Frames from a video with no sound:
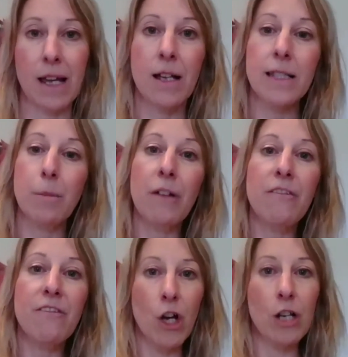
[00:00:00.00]
So my
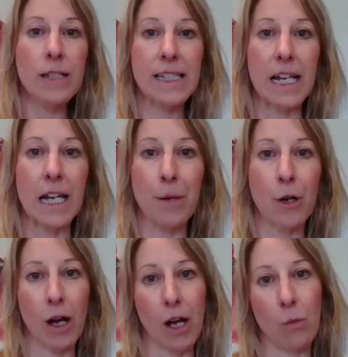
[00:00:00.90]
first tip
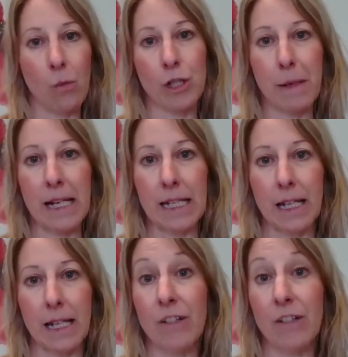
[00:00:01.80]
would
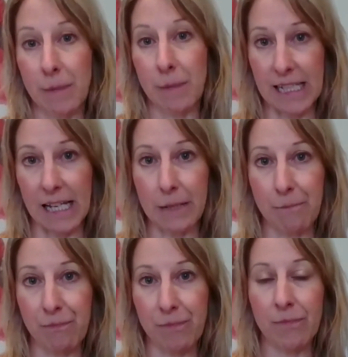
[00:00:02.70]
be vitamin D.
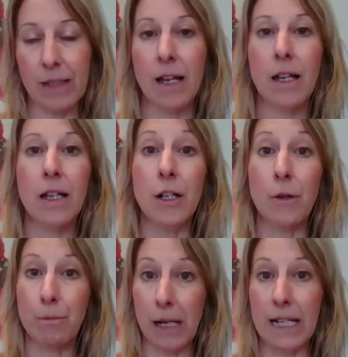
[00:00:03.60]

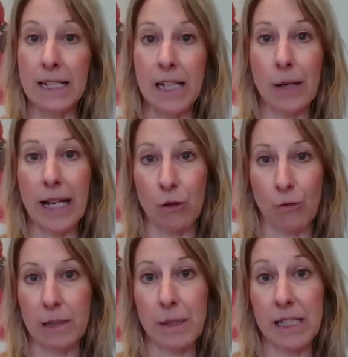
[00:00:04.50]
Please go and get your
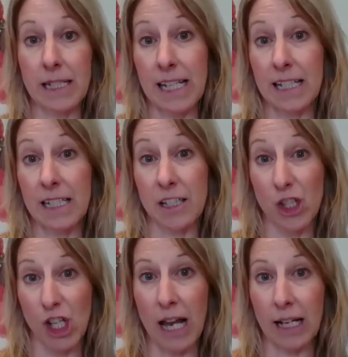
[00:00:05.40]
vitamin D status
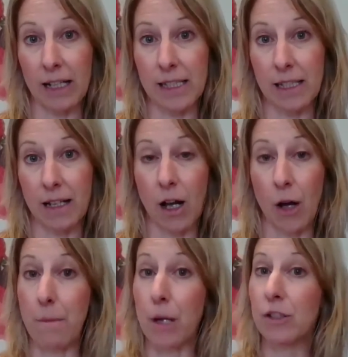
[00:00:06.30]
checked.
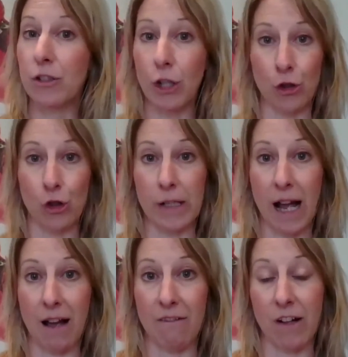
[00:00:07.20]
Most of the country
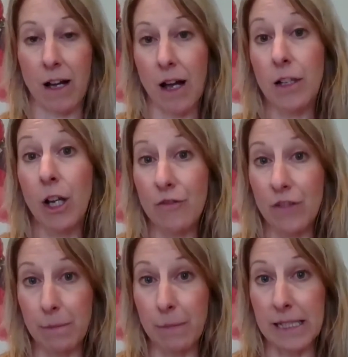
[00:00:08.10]
have low
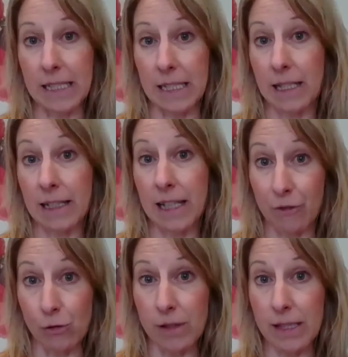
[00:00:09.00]
vitamin D
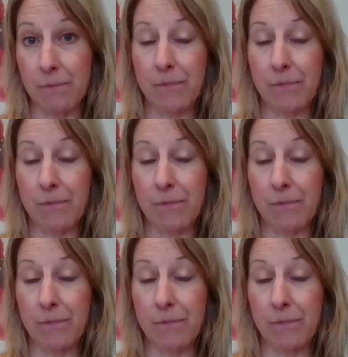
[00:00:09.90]
levels.